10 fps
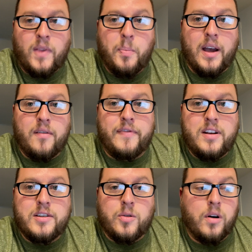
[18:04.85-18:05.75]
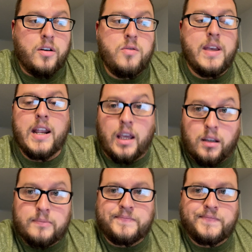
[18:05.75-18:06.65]
pound-feet of torque. Are you kidding?
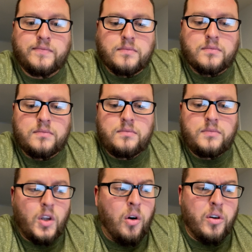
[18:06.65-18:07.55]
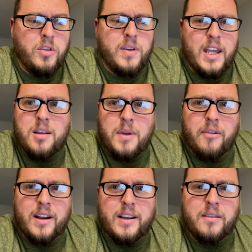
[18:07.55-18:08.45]
Are you kidding me
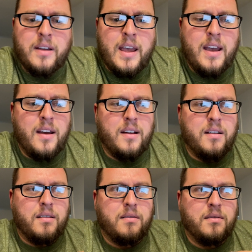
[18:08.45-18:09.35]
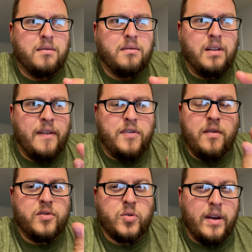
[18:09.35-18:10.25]
right now? If
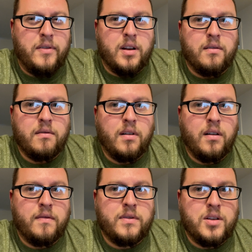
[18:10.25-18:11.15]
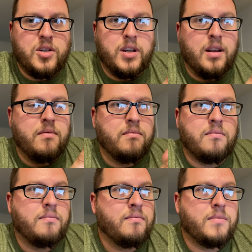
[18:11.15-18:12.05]
you've driven the Gen
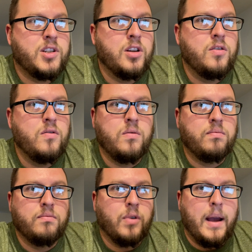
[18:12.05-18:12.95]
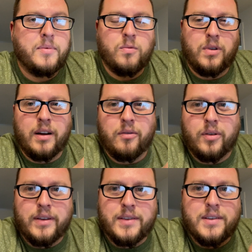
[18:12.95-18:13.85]
2 Raptor, whatever
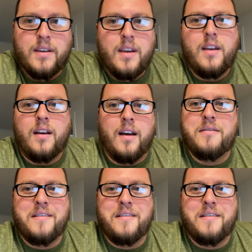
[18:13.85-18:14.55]
it is, I